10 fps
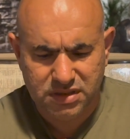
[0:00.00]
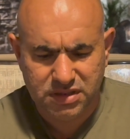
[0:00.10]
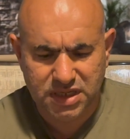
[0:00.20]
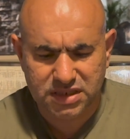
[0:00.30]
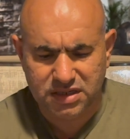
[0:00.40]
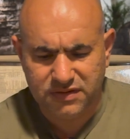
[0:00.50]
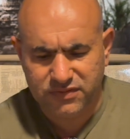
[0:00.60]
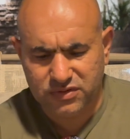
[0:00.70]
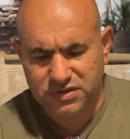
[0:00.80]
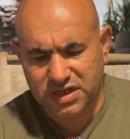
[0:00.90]
That kind of
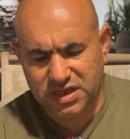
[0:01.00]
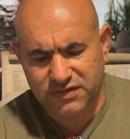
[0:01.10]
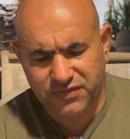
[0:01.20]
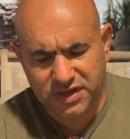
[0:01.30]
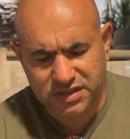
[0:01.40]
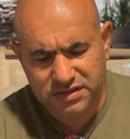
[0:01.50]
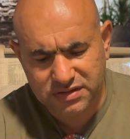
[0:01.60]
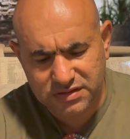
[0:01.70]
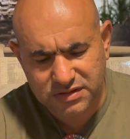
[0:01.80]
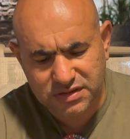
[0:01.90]
notes I can find.
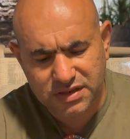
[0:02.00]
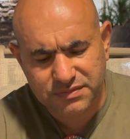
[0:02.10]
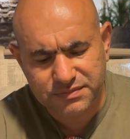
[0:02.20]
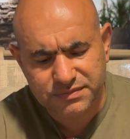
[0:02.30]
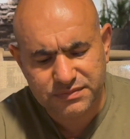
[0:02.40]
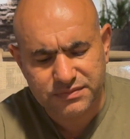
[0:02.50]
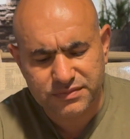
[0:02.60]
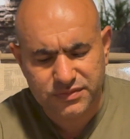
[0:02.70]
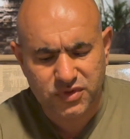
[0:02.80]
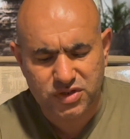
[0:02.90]
Okay.
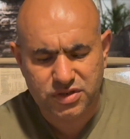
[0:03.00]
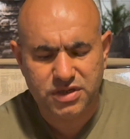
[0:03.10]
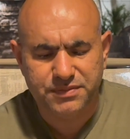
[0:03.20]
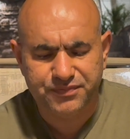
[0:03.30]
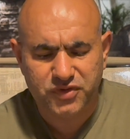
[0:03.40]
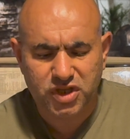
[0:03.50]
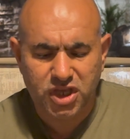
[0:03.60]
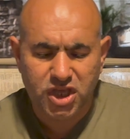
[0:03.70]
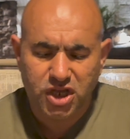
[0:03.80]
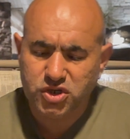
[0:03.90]
So yeah.
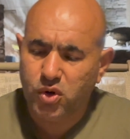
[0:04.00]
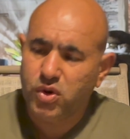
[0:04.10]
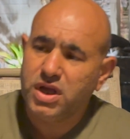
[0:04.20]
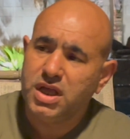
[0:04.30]
So